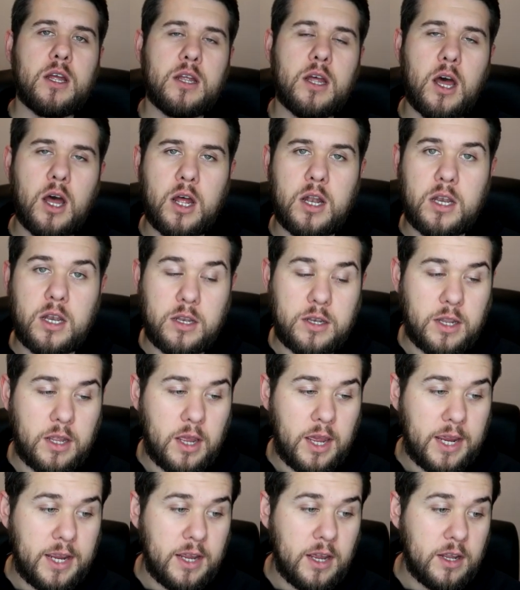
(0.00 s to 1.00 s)

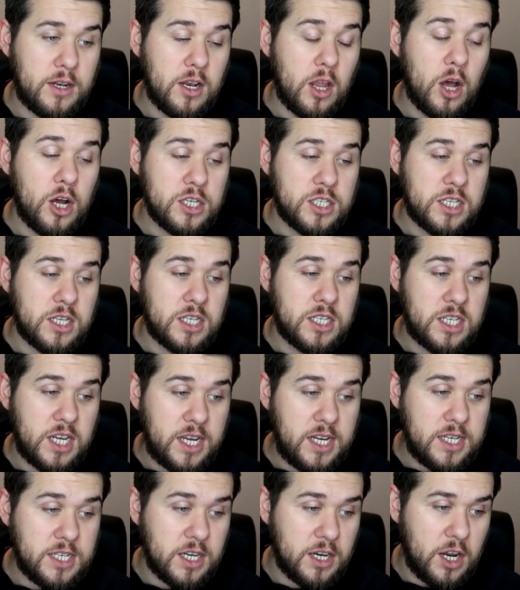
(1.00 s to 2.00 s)
last
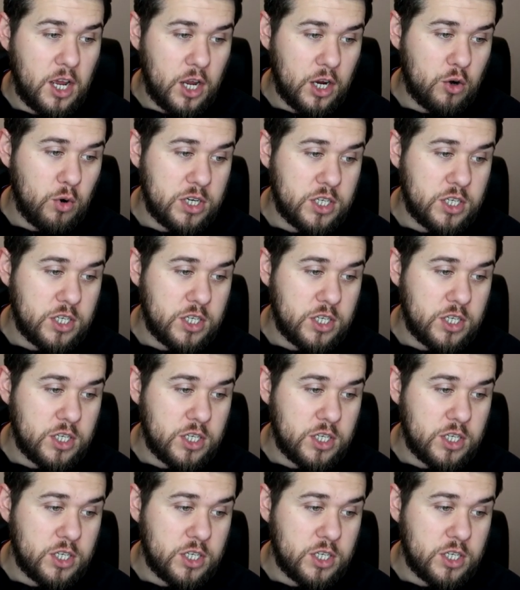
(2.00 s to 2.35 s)
season.